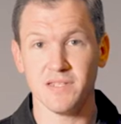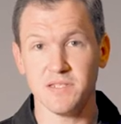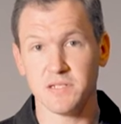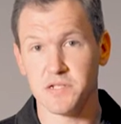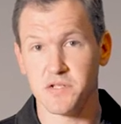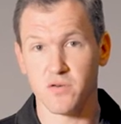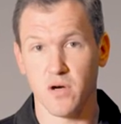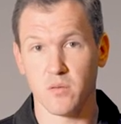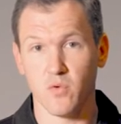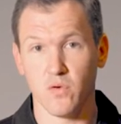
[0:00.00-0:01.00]
decently
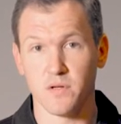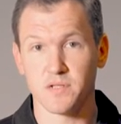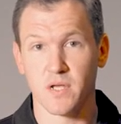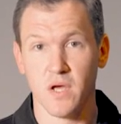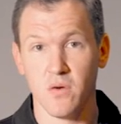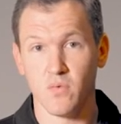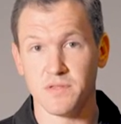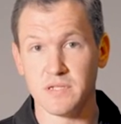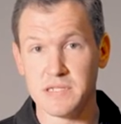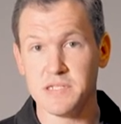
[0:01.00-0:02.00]
strong boards
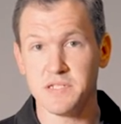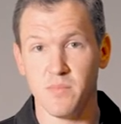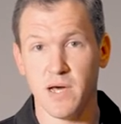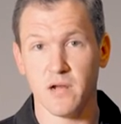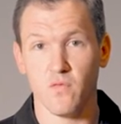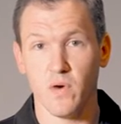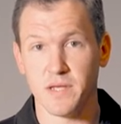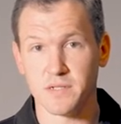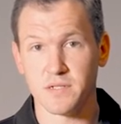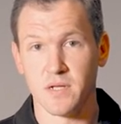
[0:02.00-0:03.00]
with the least amount of
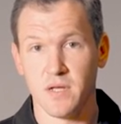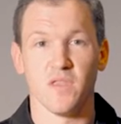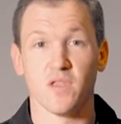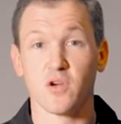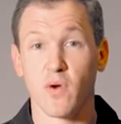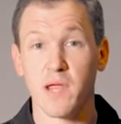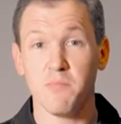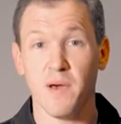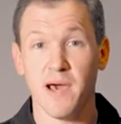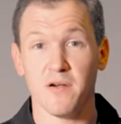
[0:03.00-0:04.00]
waste. The
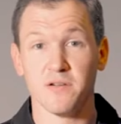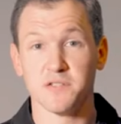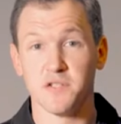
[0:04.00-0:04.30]
grain pattern is